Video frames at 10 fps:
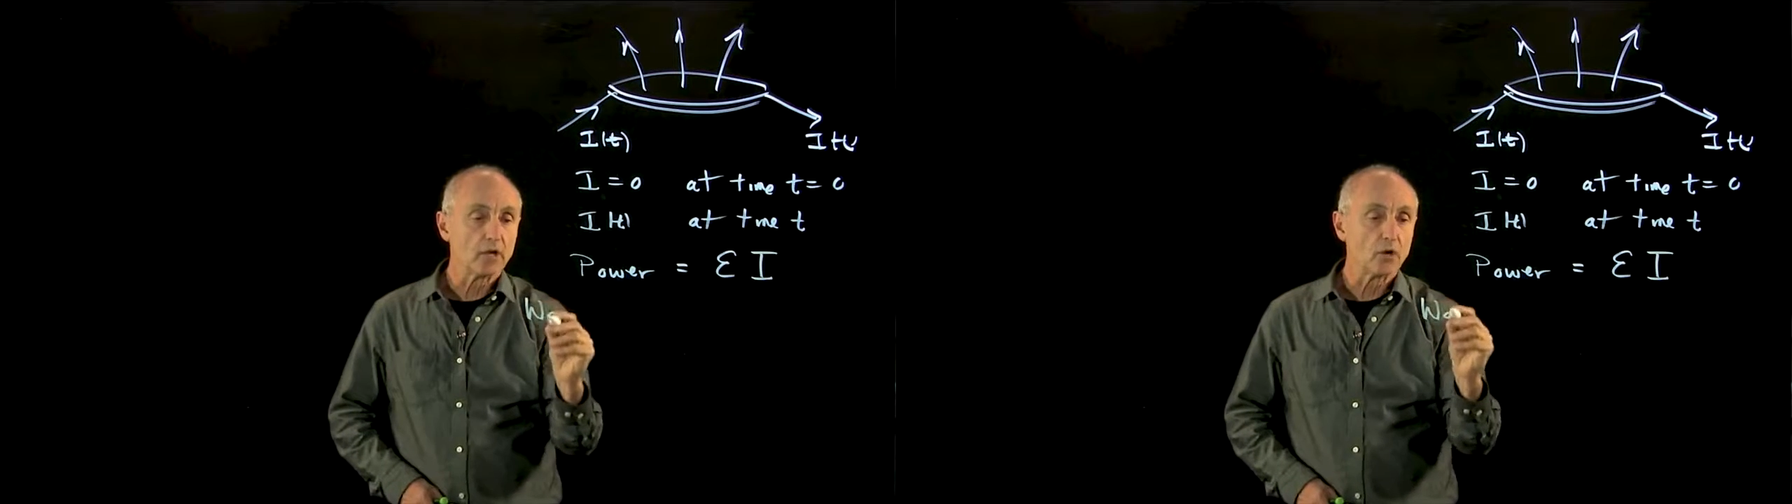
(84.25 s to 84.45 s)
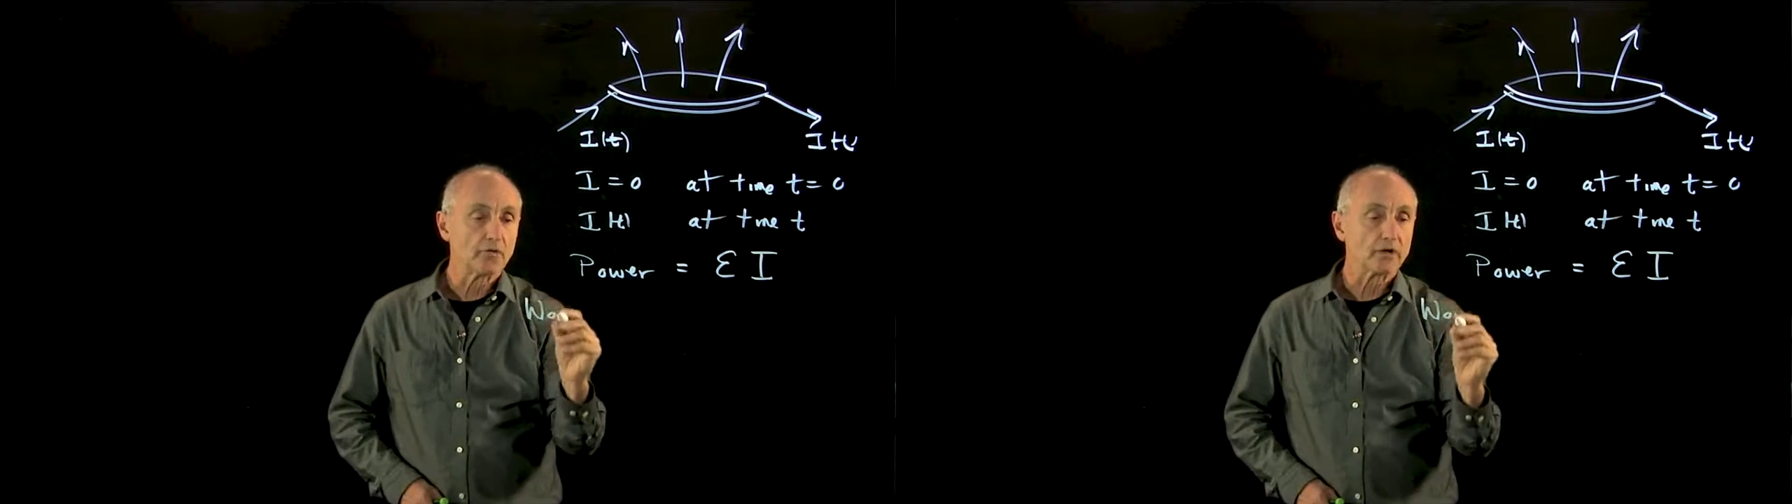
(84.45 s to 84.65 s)

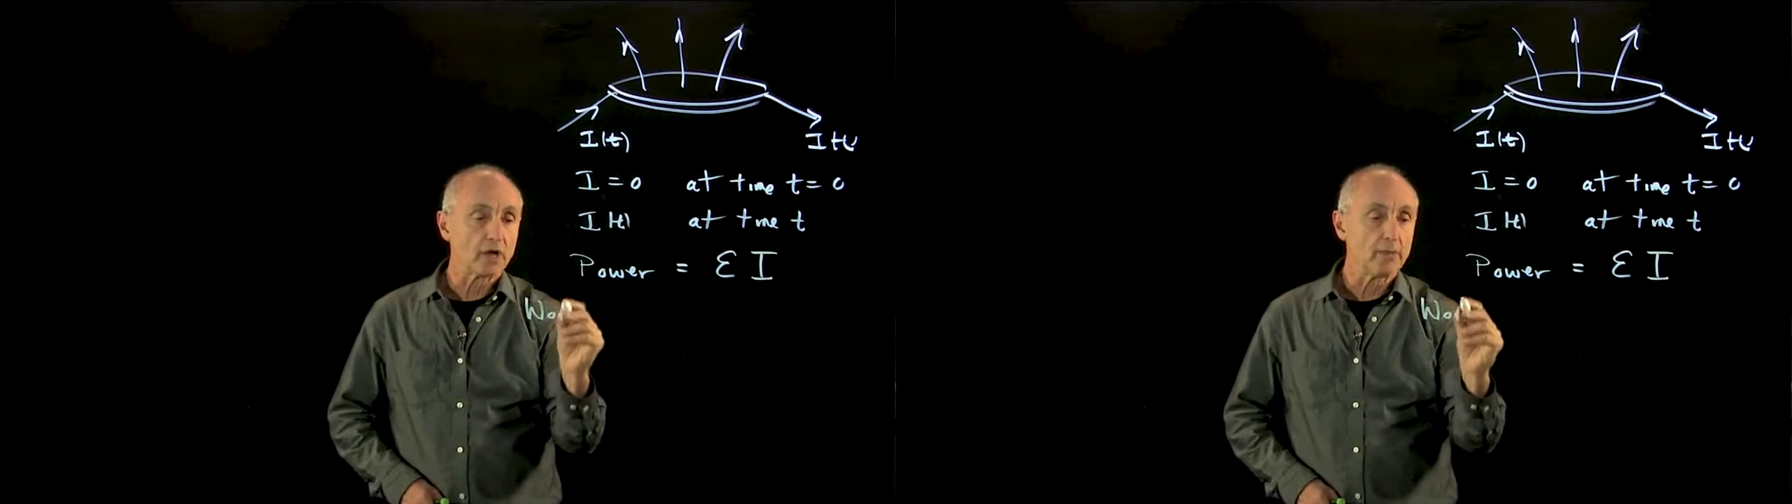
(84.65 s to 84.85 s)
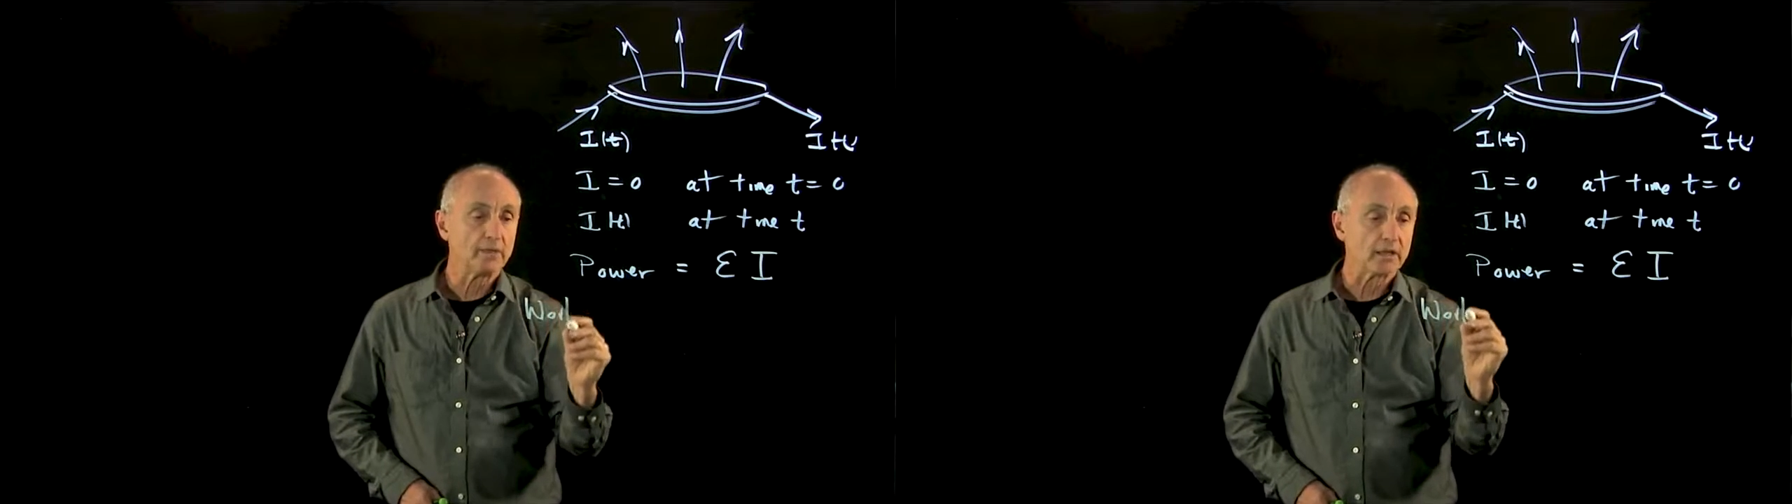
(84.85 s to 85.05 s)
in
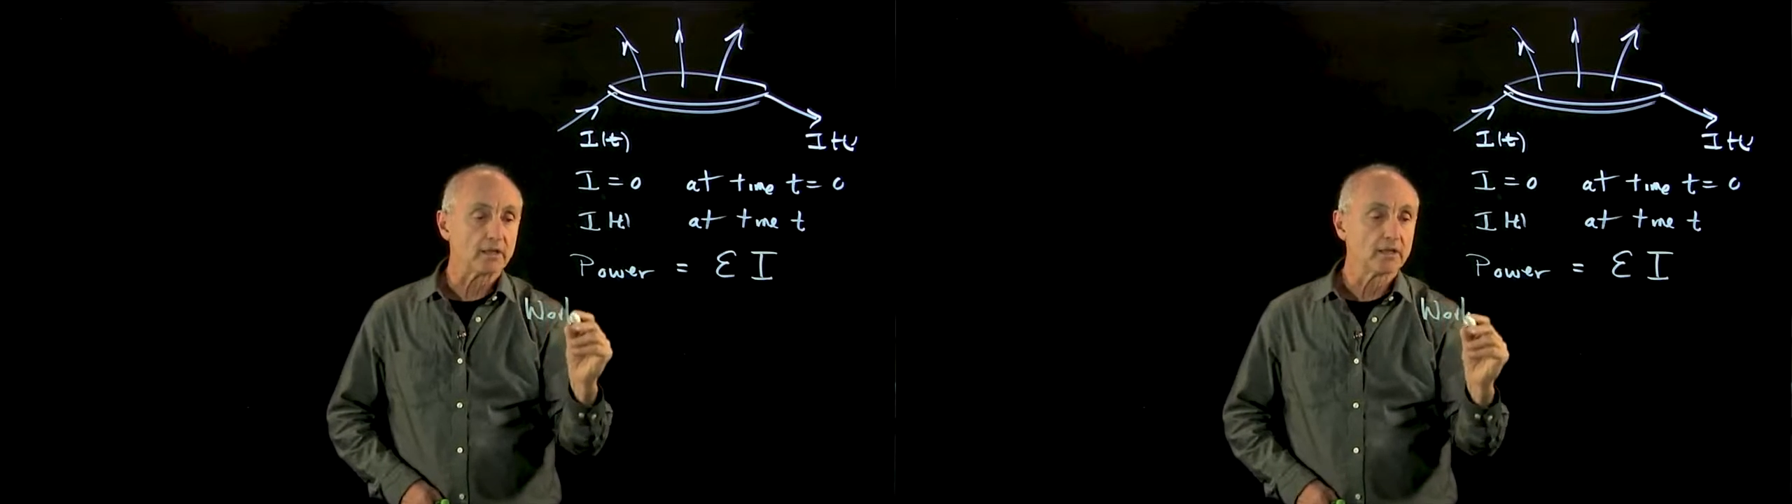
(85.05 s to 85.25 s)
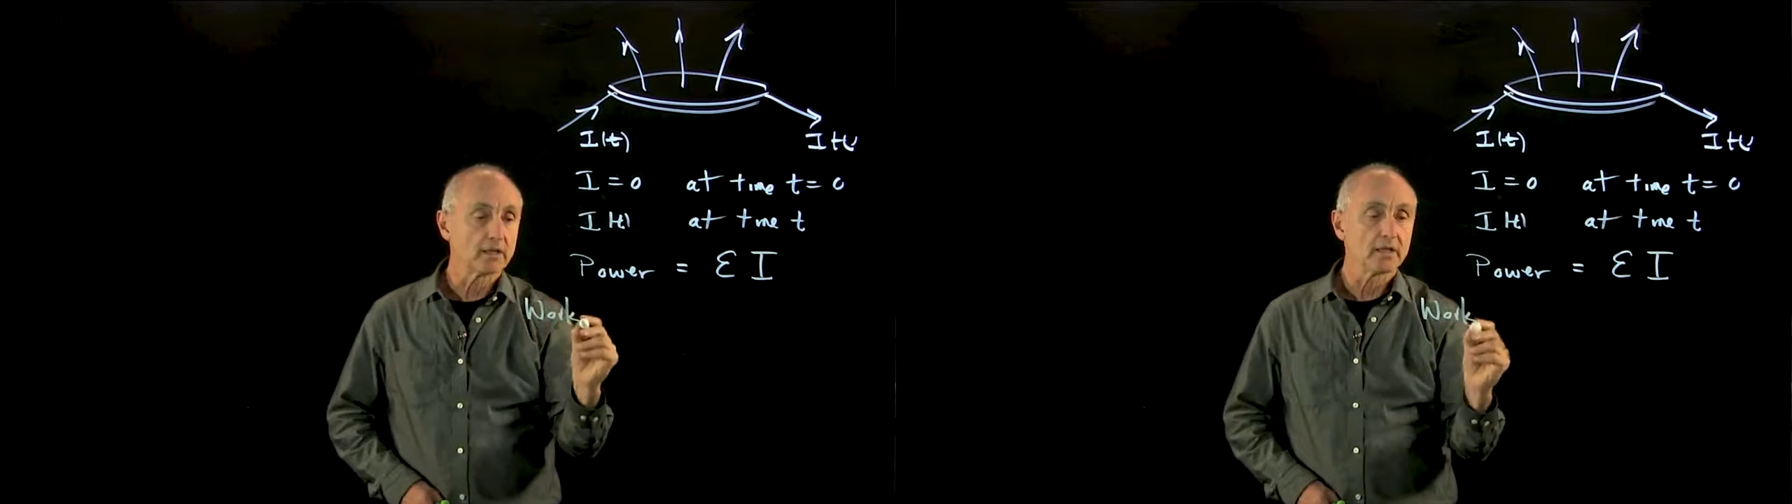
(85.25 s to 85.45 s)
overcoming